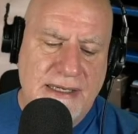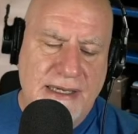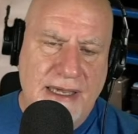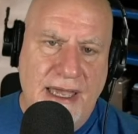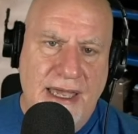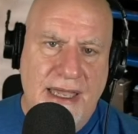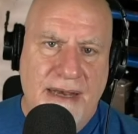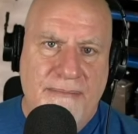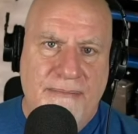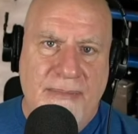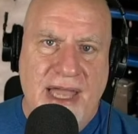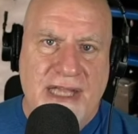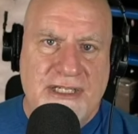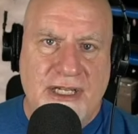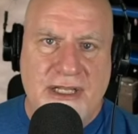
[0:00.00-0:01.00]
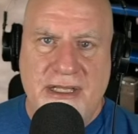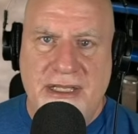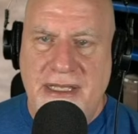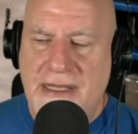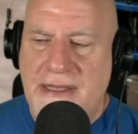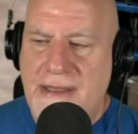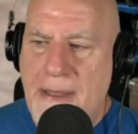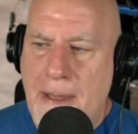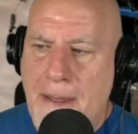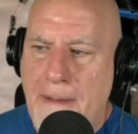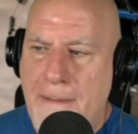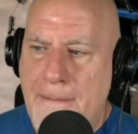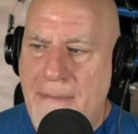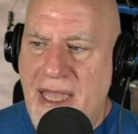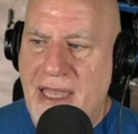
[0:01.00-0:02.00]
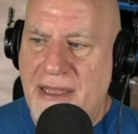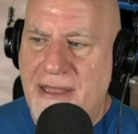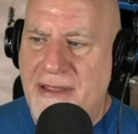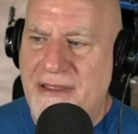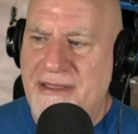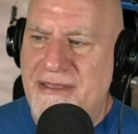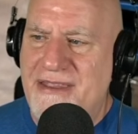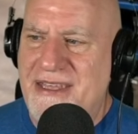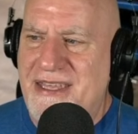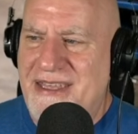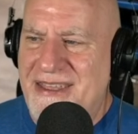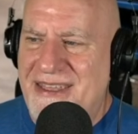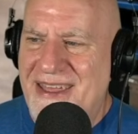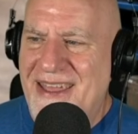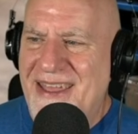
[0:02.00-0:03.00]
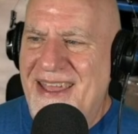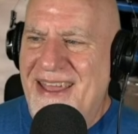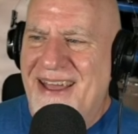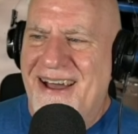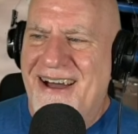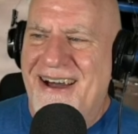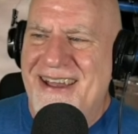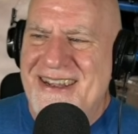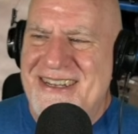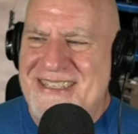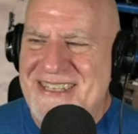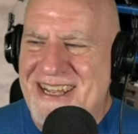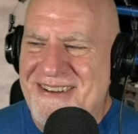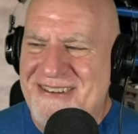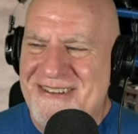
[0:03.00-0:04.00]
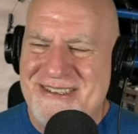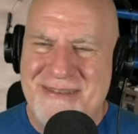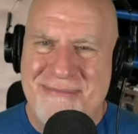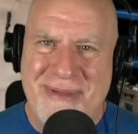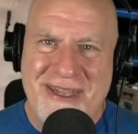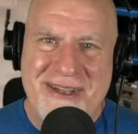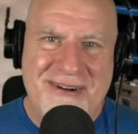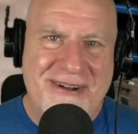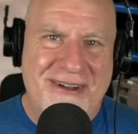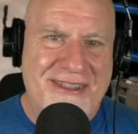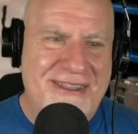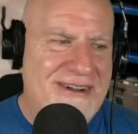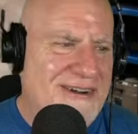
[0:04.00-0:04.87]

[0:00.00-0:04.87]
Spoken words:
and magically make the odd injectors appear on their